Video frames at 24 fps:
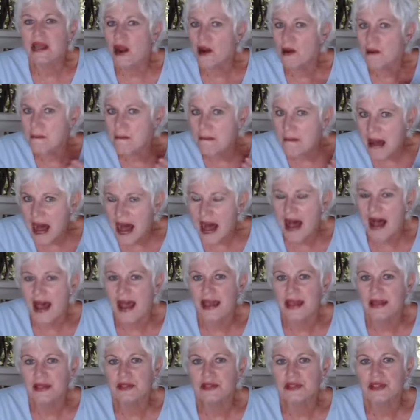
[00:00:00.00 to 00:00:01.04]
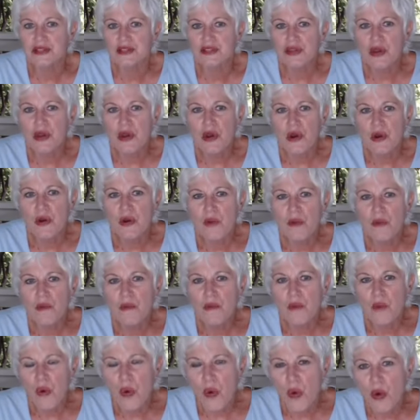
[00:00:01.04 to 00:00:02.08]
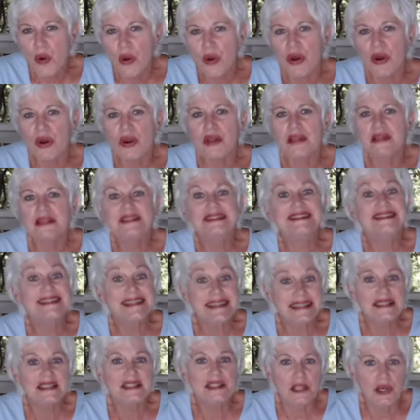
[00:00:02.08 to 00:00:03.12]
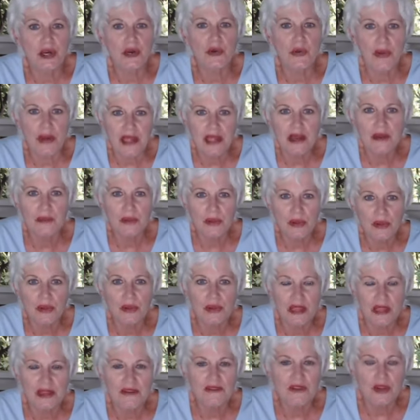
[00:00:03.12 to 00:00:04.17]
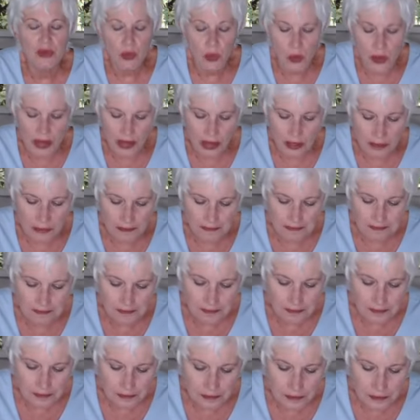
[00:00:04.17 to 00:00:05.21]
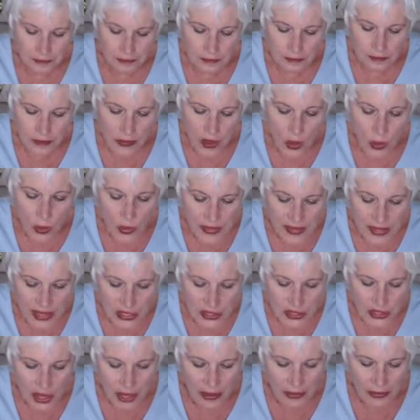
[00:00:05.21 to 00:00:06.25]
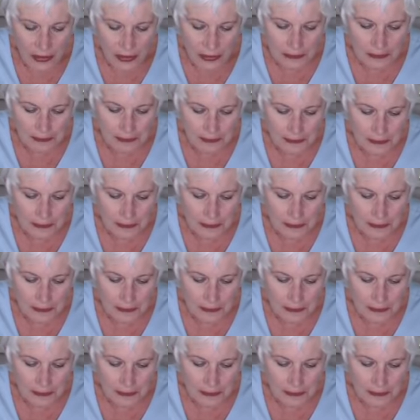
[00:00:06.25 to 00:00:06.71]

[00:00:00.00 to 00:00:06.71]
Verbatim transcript: our minds more disagreeable, if you will, with each other.